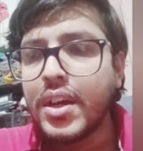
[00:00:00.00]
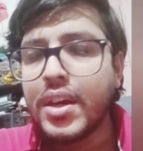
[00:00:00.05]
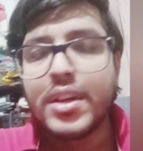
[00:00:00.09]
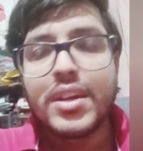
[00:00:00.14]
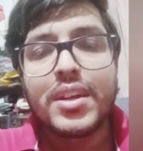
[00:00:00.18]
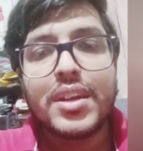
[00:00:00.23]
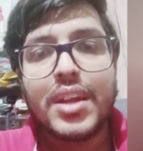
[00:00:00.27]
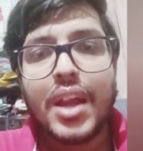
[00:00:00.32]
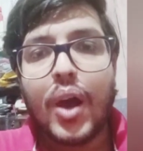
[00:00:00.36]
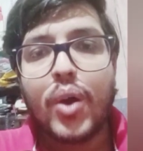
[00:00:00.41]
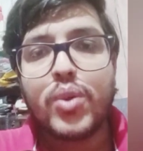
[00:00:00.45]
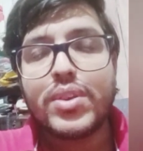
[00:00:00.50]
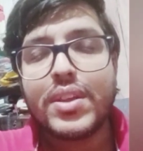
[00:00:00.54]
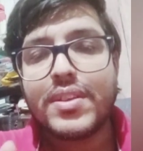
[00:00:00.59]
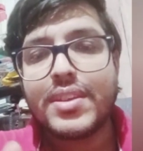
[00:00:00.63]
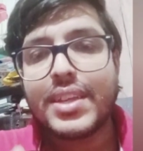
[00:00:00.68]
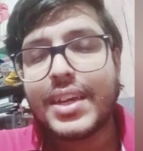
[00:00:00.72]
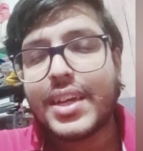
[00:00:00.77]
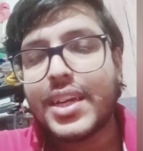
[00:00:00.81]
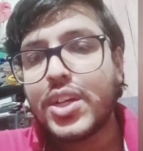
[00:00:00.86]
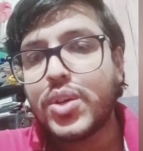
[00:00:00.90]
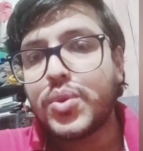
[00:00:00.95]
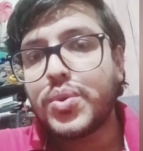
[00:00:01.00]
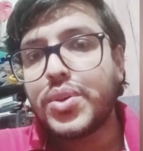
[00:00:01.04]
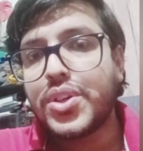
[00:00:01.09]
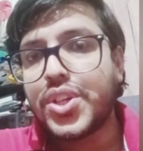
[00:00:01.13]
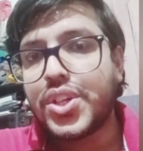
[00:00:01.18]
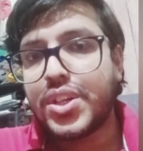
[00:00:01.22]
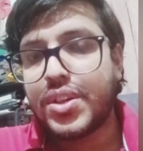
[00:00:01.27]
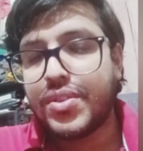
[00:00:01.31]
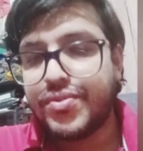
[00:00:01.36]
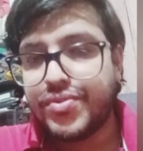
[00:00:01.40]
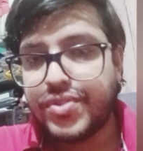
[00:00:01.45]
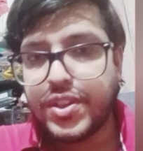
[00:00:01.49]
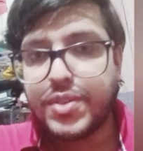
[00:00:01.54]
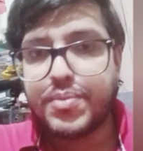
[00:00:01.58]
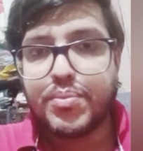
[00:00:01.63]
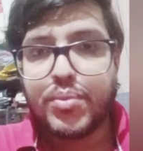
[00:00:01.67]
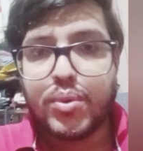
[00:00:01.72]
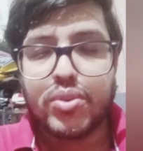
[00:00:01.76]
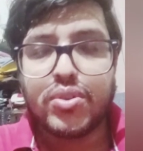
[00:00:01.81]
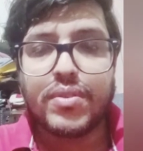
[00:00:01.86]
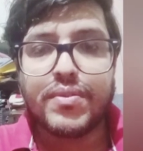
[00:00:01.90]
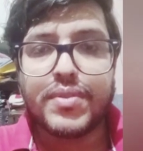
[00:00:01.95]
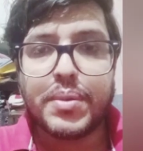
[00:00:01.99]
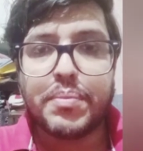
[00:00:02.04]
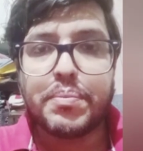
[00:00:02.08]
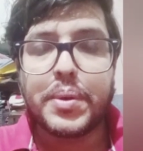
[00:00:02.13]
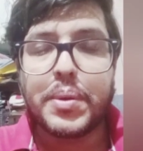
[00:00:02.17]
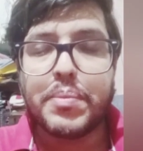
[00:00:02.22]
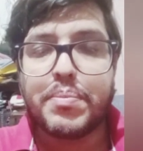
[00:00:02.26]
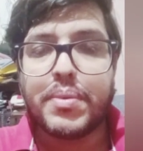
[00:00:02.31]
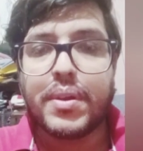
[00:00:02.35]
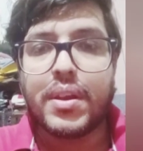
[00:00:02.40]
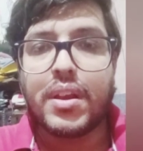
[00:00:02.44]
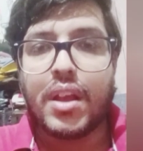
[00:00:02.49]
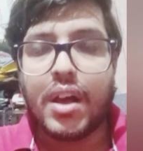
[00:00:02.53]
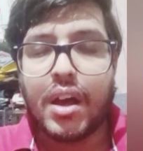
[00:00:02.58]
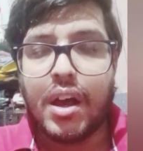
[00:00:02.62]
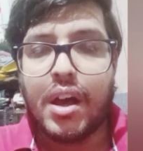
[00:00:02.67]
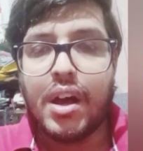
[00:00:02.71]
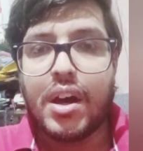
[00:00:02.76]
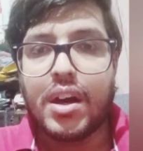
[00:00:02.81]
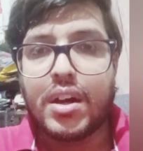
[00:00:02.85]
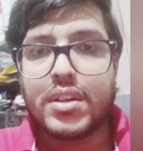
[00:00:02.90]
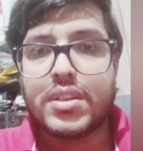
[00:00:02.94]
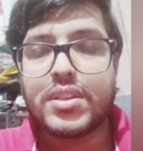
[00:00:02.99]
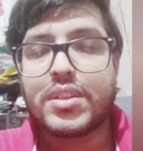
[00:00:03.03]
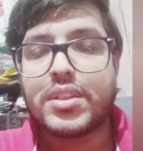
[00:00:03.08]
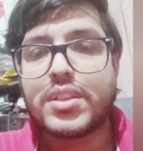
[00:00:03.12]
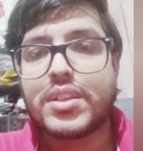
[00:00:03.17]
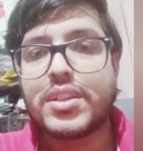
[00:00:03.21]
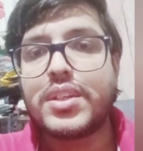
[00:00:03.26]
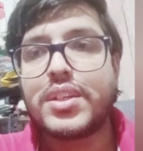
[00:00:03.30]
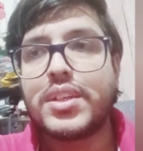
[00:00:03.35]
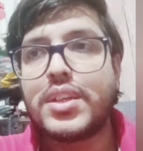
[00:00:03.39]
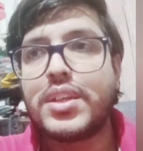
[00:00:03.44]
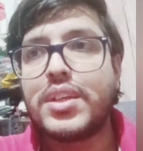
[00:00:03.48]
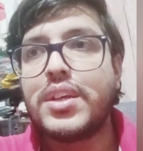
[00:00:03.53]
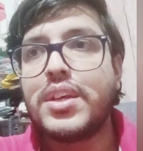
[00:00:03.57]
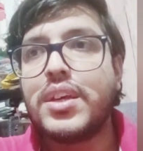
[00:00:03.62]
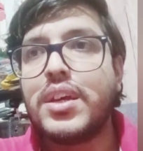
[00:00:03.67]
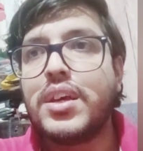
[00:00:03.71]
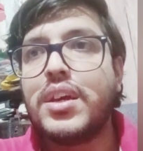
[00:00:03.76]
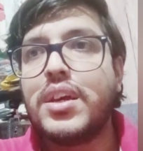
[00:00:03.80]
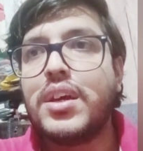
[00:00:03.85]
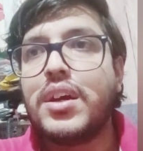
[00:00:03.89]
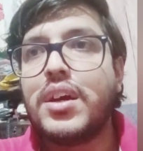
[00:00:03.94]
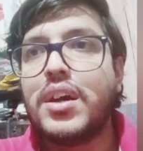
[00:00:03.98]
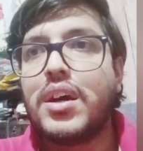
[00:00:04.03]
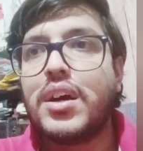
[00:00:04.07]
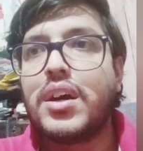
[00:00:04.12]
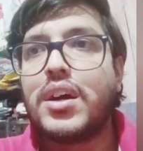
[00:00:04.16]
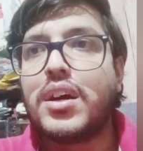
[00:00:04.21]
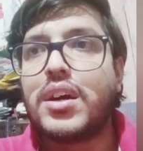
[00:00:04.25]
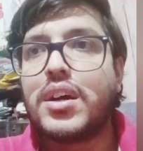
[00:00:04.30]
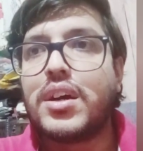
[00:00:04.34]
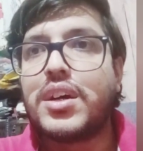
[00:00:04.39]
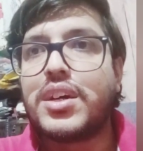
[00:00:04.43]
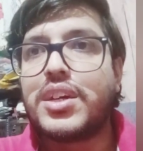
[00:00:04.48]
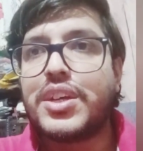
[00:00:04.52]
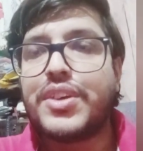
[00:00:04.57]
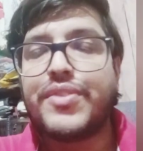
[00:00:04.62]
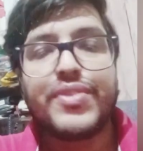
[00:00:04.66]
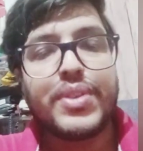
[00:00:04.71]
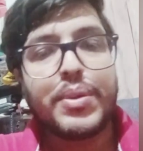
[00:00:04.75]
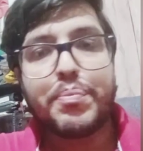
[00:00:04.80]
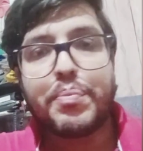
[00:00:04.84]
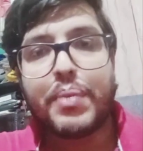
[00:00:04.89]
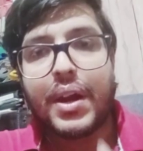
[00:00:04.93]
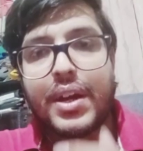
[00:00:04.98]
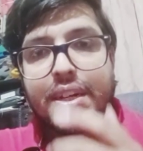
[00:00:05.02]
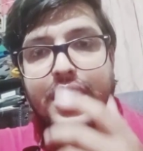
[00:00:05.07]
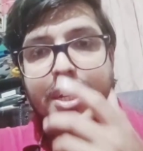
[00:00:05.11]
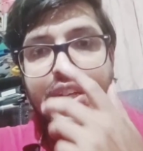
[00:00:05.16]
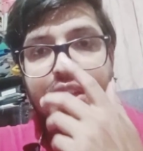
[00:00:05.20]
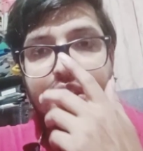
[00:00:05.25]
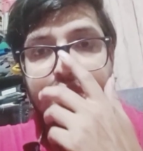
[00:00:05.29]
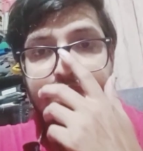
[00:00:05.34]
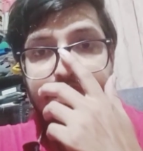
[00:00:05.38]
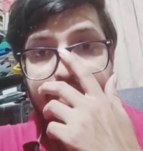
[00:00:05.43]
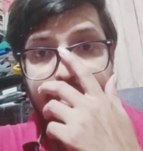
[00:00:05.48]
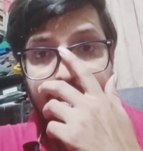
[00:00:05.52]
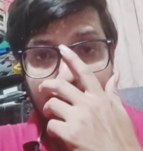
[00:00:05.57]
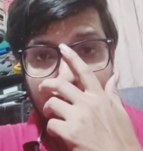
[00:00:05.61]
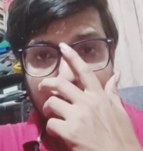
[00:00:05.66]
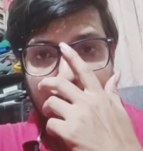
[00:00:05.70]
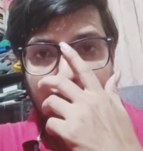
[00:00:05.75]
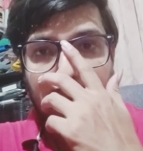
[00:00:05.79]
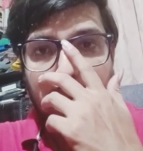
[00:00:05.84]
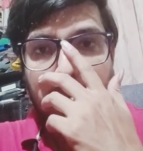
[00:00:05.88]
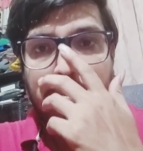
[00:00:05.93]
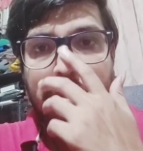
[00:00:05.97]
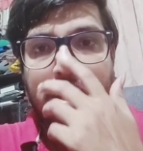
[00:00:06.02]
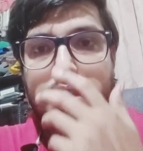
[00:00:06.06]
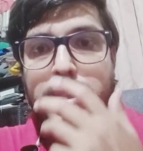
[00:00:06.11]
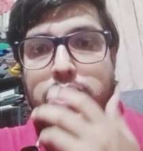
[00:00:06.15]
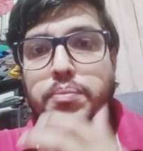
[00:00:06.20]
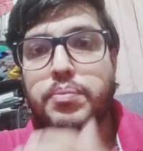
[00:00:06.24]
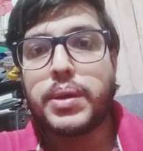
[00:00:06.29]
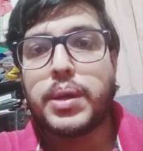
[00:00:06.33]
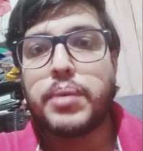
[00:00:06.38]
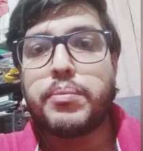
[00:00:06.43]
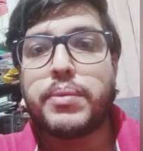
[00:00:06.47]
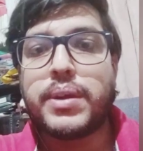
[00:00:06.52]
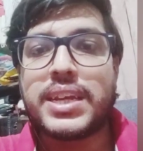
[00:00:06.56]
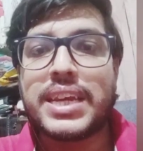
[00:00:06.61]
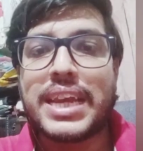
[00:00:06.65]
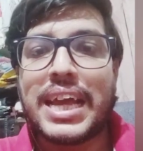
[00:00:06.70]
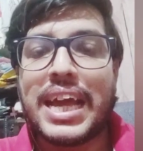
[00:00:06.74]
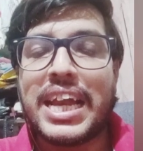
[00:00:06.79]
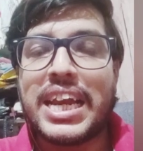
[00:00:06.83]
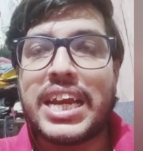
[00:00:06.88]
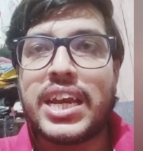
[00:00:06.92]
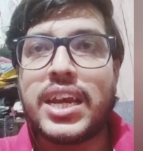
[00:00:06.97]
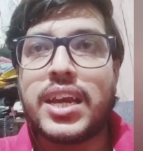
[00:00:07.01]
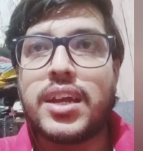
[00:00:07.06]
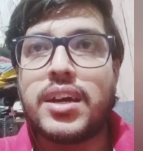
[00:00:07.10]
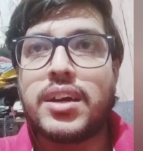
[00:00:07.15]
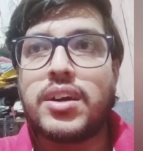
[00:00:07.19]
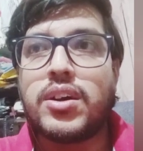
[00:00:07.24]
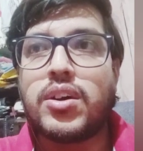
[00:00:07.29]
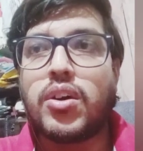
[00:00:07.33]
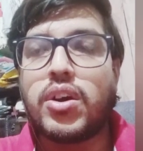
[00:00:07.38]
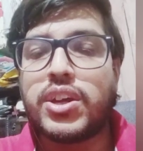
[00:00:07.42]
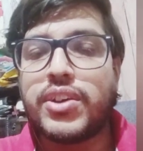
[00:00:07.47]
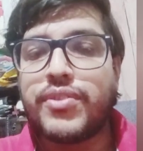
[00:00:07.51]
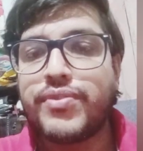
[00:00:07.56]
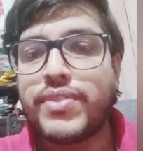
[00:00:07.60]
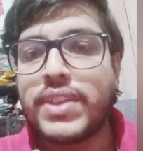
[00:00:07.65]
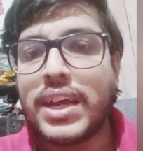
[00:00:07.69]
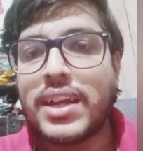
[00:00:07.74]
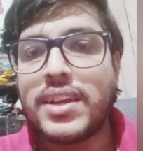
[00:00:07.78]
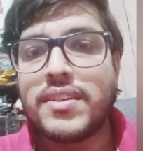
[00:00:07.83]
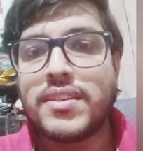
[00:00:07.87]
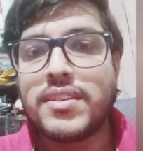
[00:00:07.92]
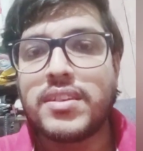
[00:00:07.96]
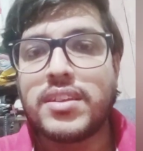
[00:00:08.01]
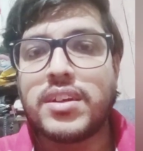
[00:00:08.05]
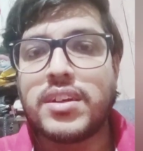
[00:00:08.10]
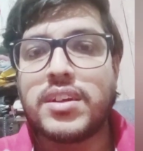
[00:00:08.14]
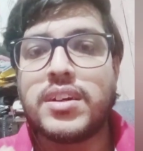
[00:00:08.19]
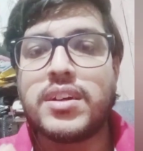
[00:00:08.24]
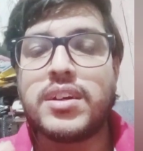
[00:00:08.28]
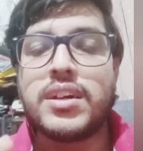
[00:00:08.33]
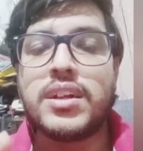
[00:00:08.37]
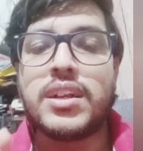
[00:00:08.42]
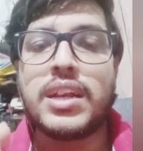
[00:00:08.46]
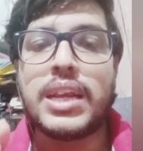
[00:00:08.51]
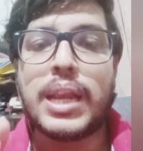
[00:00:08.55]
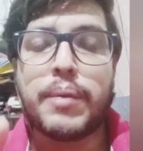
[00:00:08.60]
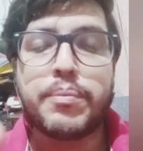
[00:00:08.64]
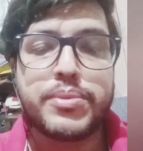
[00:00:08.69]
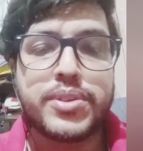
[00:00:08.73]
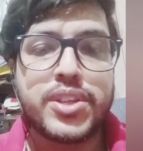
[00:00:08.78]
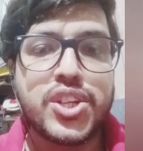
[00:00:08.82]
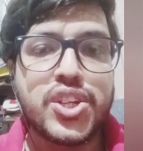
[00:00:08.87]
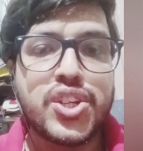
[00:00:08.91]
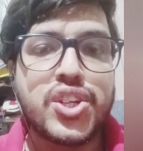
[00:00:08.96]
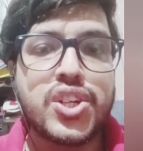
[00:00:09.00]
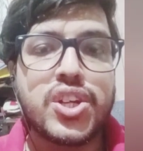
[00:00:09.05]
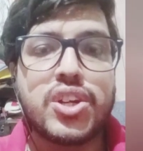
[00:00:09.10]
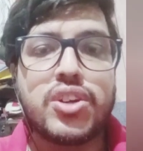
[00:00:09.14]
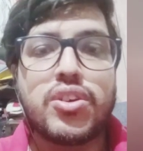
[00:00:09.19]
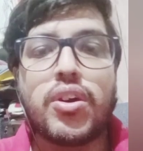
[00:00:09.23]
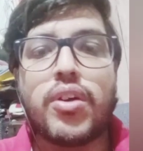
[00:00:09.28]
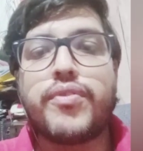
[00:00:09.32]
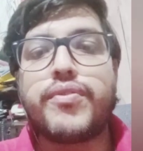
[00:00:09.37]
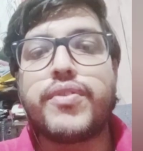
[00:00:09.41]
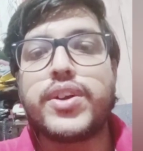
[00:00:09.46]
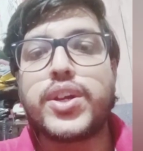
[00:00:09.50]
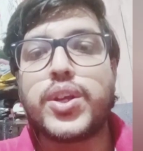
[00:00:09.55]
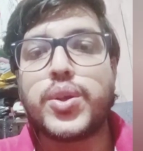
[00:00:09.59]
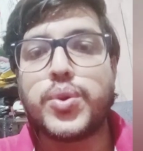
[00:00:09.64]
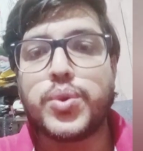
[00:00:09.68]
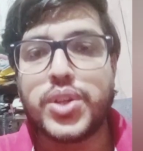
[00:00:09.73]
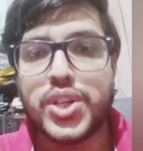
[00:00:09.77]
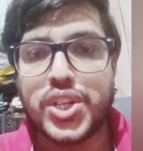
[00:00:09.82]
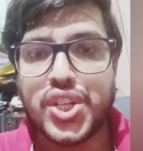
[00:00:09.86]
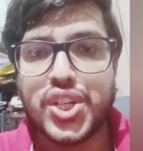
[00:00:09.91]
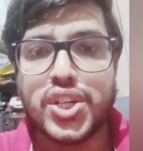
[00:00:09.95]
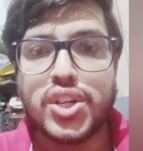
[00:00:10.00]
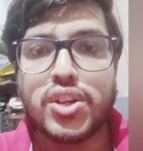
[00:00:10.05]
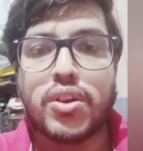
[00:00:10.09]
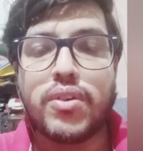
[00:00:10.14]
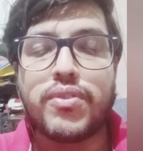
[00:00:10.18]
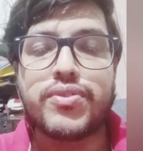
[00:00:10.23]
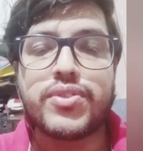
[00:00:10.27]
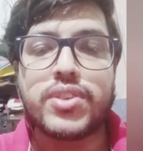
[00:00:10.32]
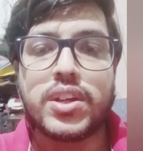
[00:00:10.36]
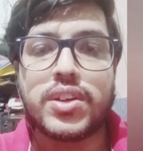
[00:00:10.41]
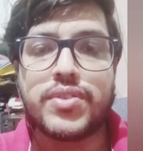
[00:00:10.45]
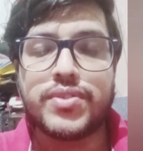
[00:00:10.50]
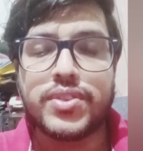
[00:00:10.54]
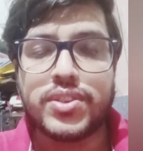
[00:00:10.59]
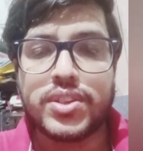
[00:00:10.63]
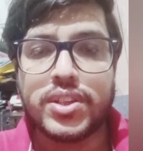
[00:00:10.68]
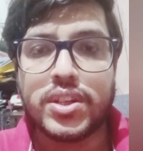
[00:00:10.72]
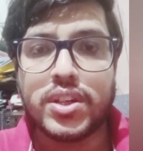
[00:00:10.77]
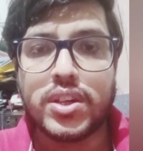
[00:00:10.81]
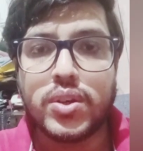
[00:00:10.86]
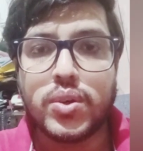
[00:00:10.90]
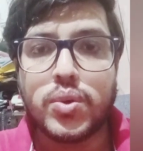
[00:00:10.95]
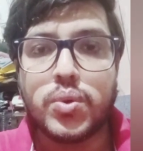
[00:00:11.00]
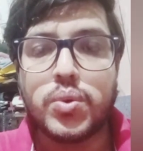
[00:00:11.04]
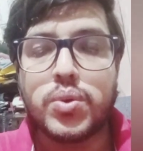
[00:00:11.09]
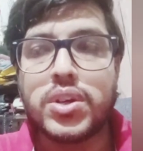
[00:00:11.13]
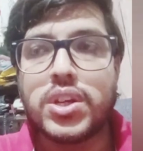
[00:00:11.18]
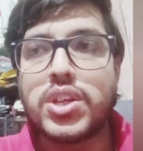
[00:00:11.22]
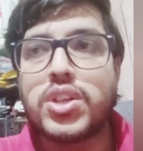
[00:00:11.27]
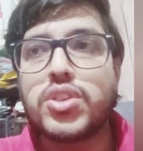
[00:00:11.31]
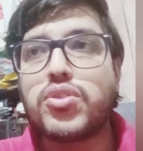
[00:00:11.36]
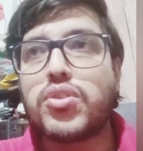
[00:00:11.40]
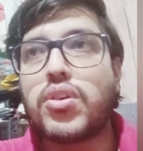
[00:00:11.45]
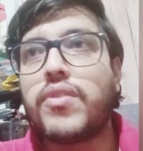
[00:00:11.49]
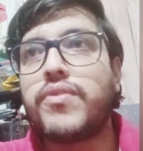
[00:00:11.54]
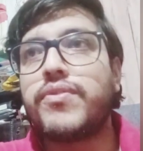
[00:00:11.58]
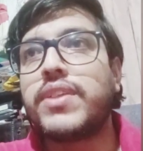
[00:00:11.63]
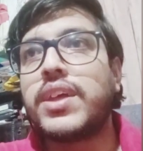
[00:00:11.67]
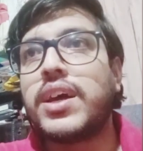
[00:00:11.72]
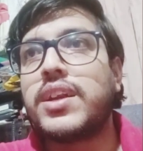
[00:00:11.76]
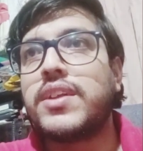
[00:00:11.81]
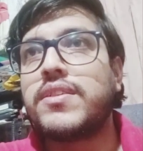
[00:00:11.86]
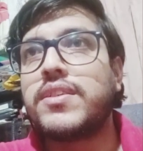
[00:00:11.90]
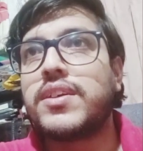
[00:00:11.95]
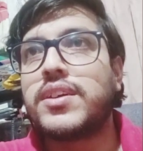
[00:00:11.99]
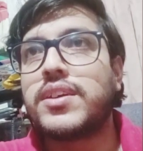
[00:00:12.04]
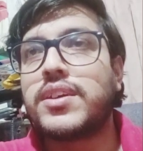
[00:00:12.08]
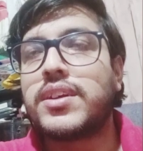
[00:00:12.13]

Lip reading: Now the second question which most of the people ask, if the party refused to make the payment, and if there is a lapsation of a duration of servicing a notice, or there is